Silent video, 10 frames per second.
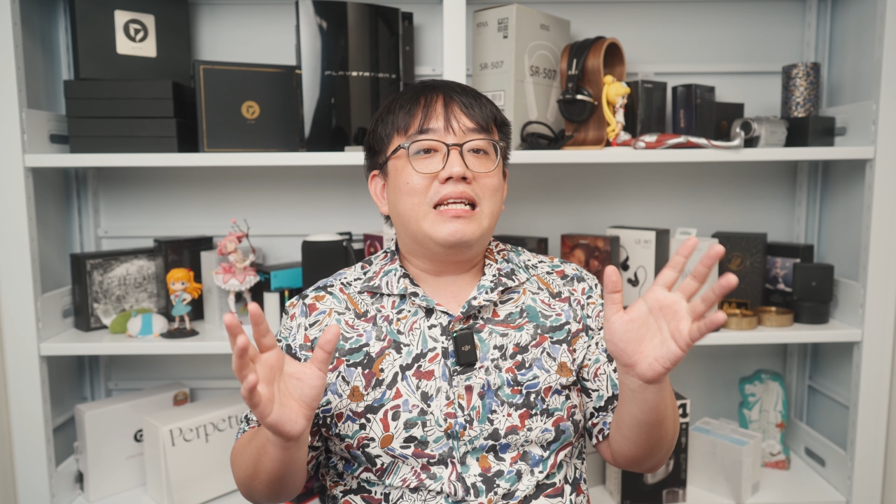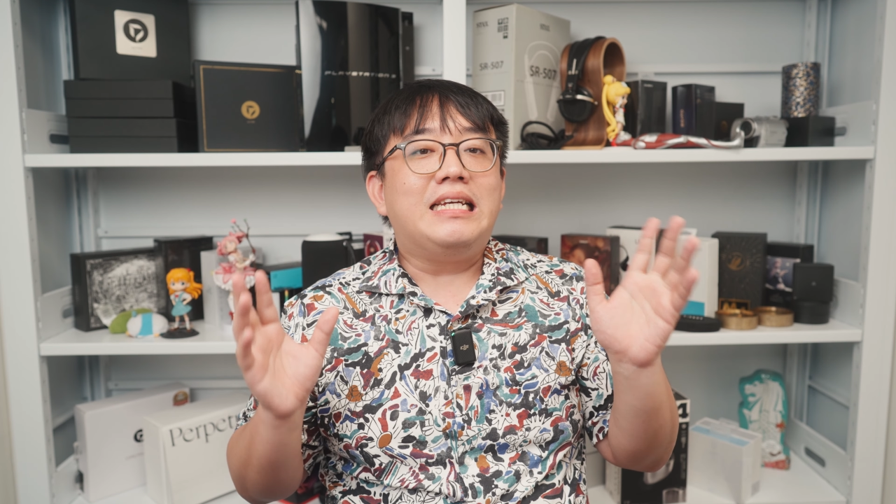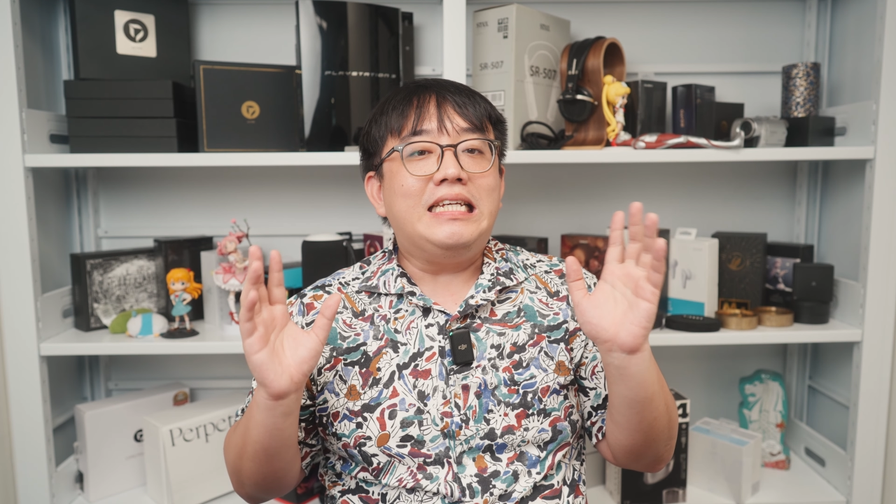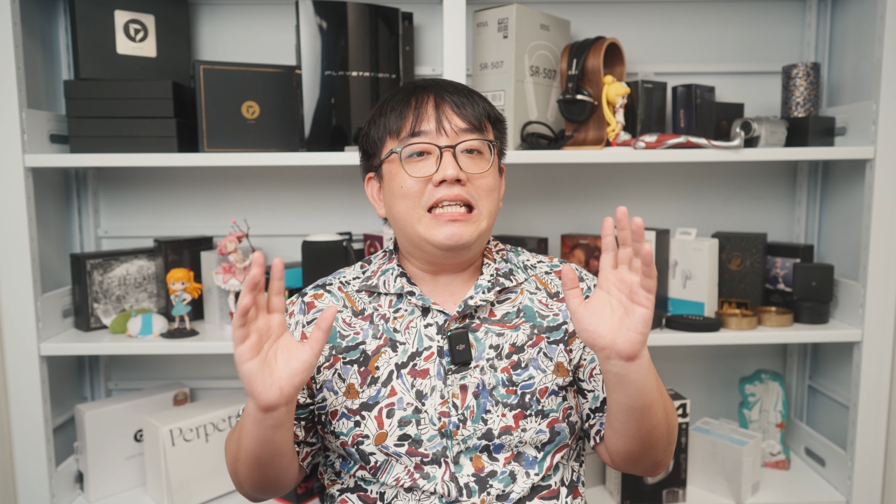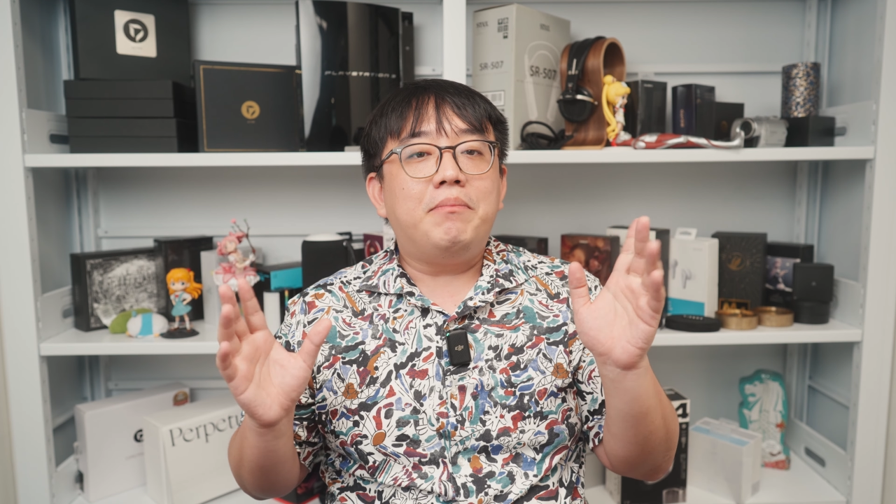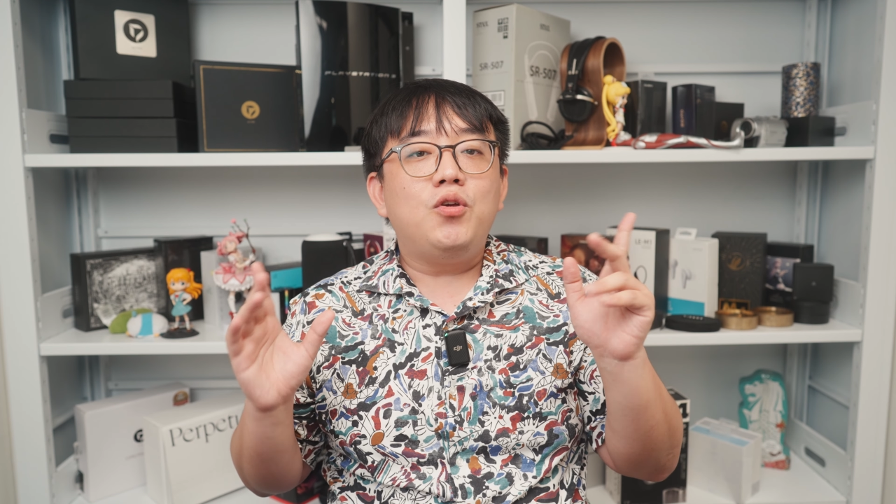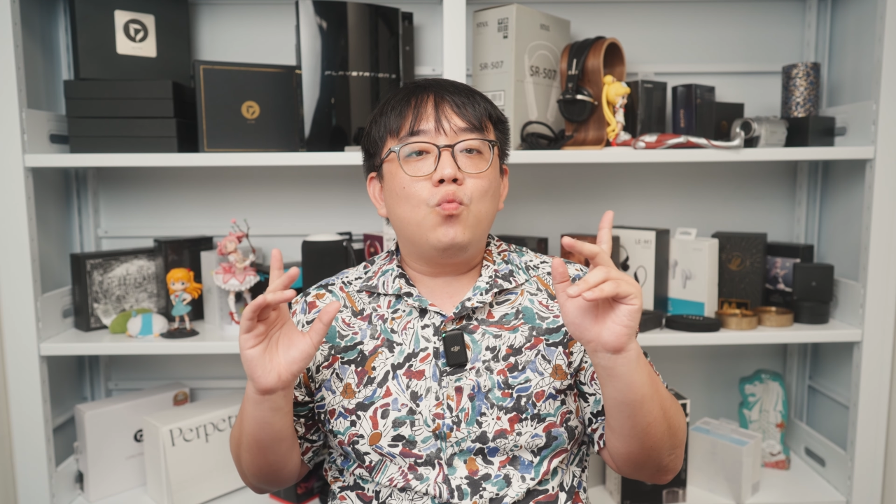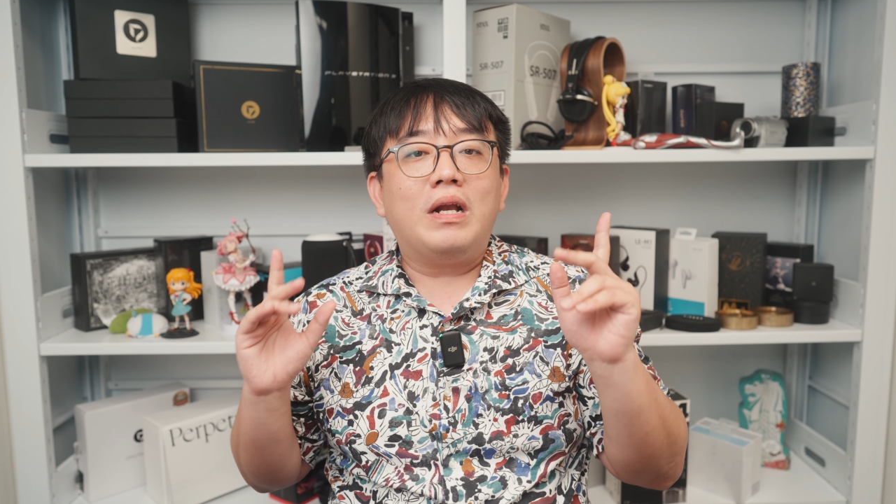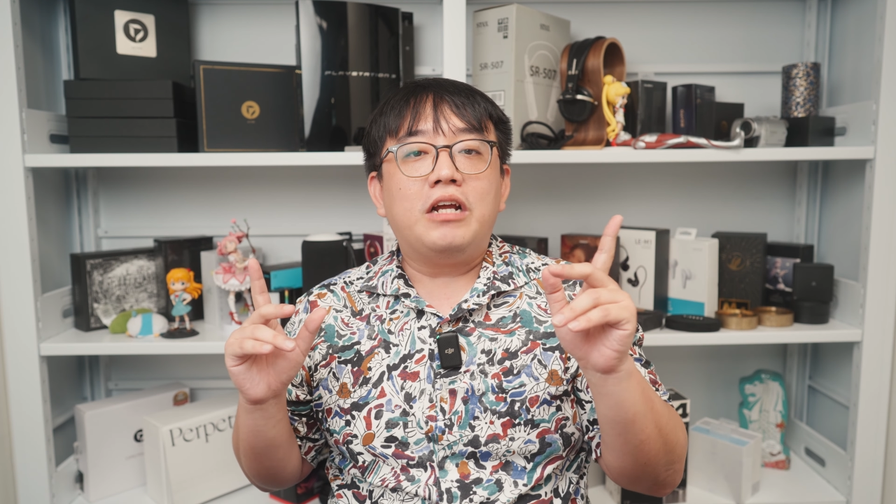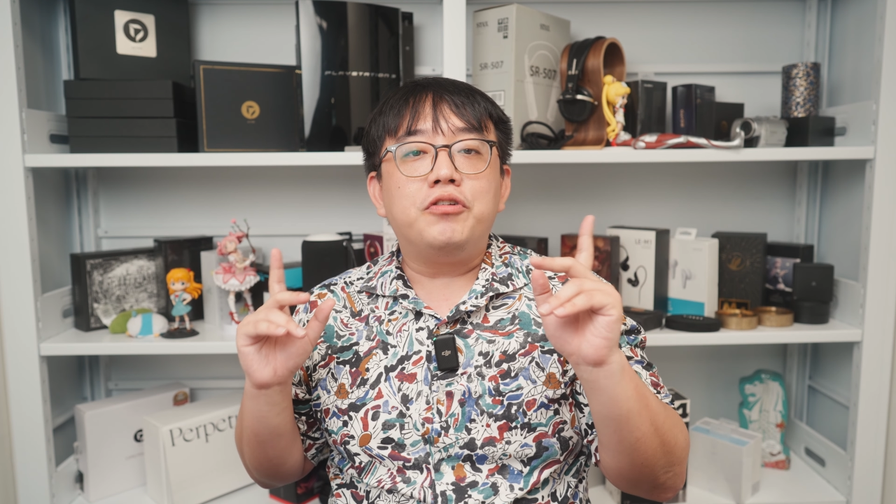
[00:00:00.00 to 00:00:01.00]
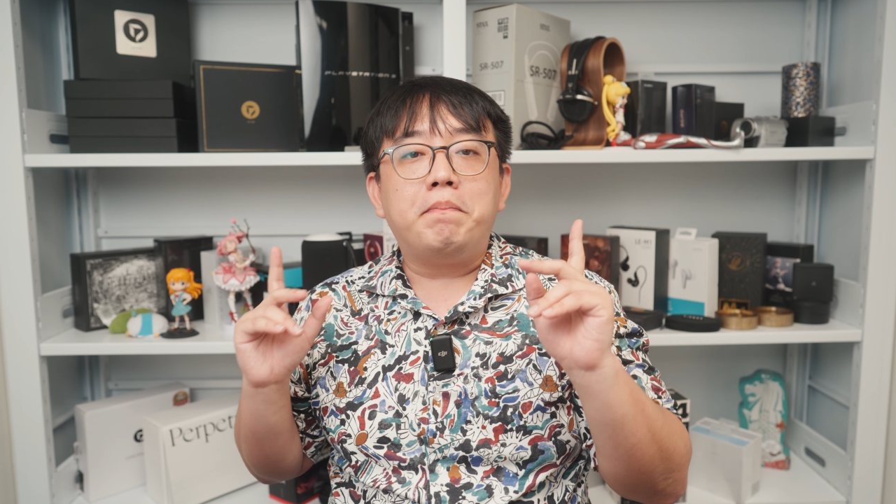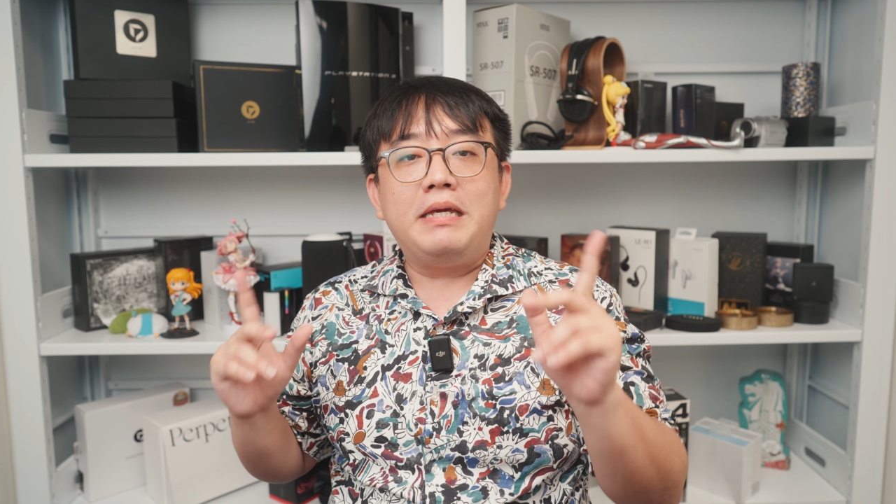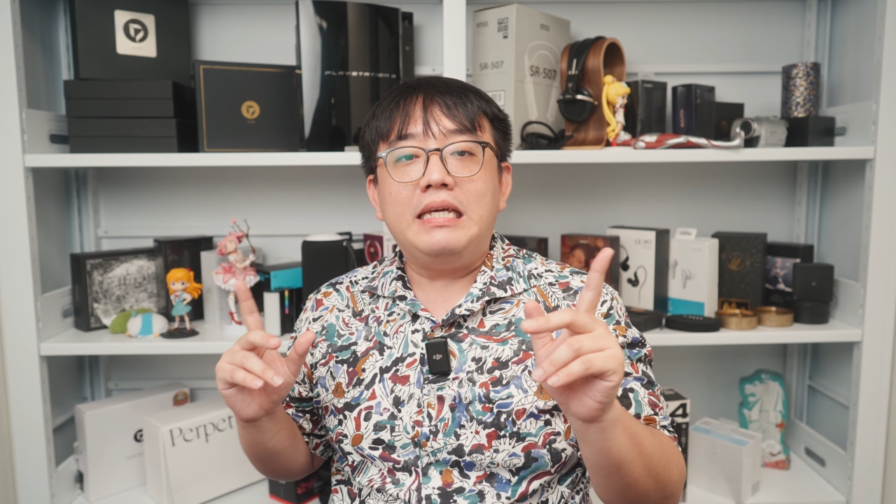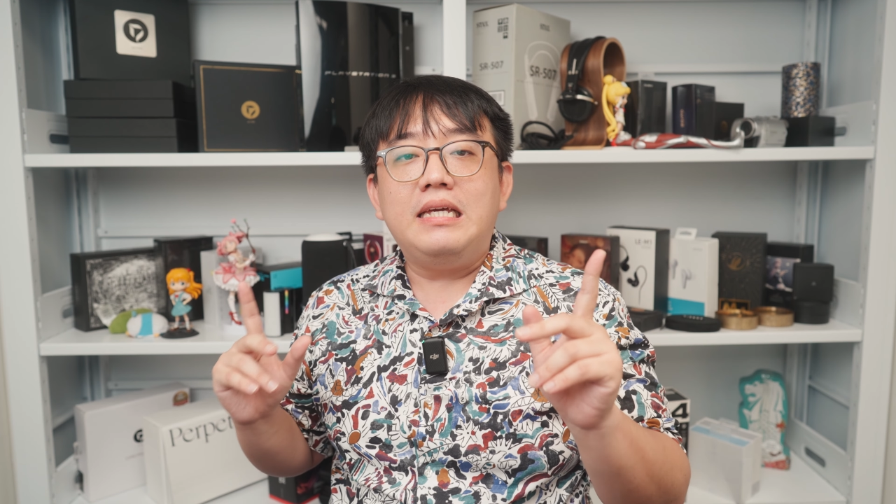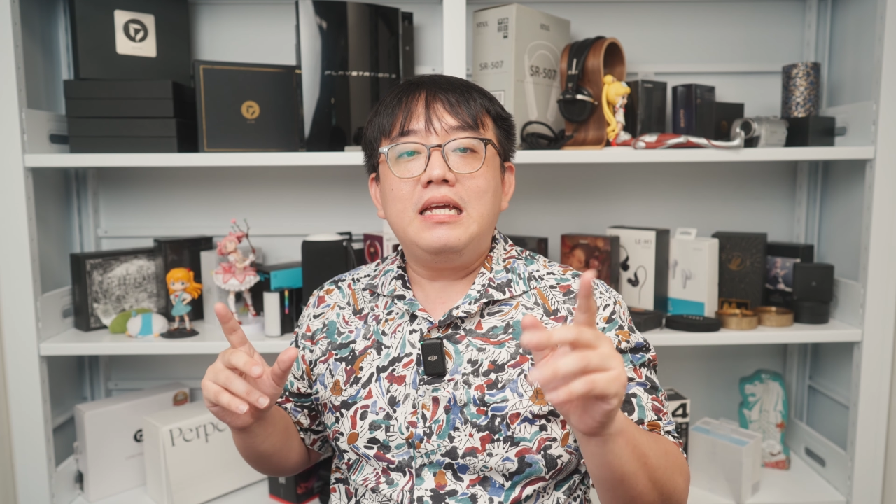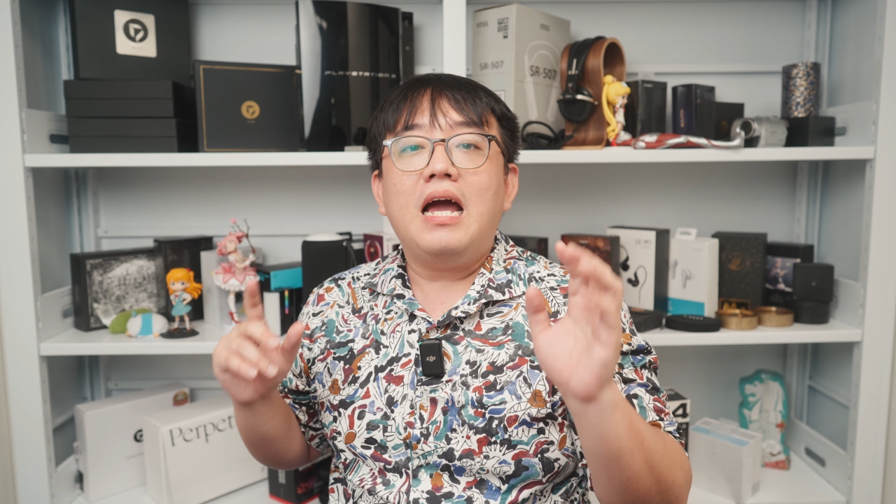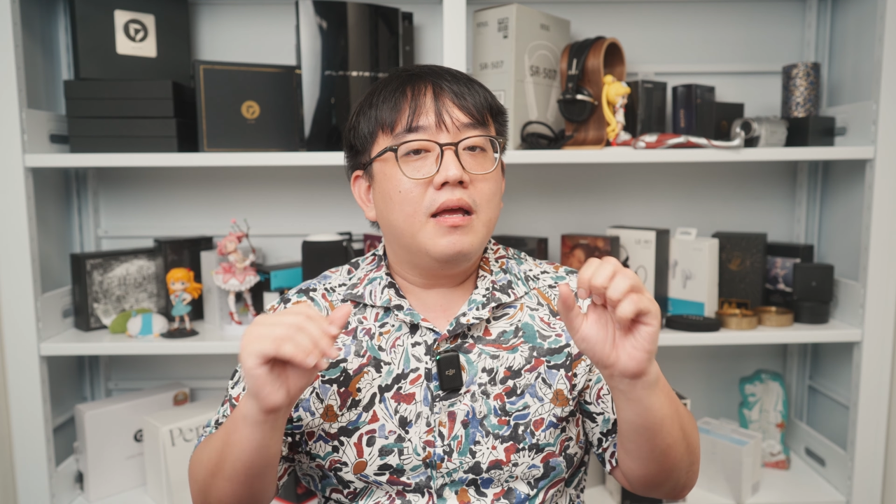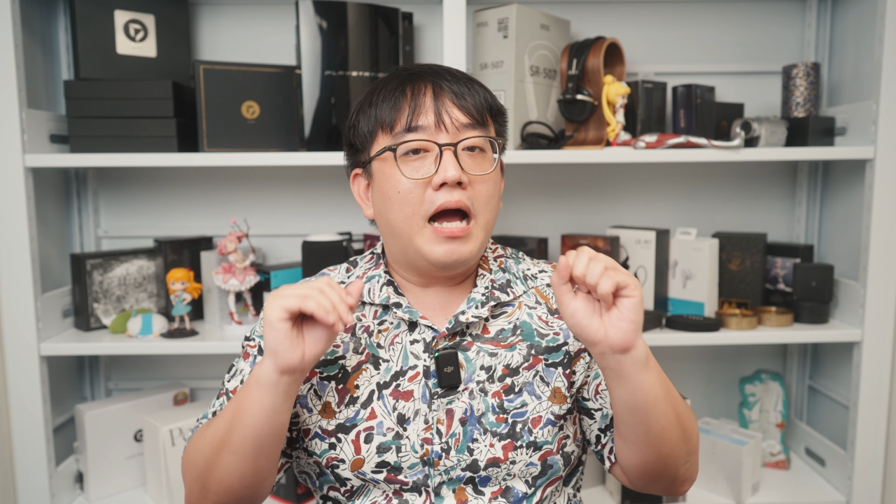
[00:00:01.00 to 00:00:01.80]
the EW100P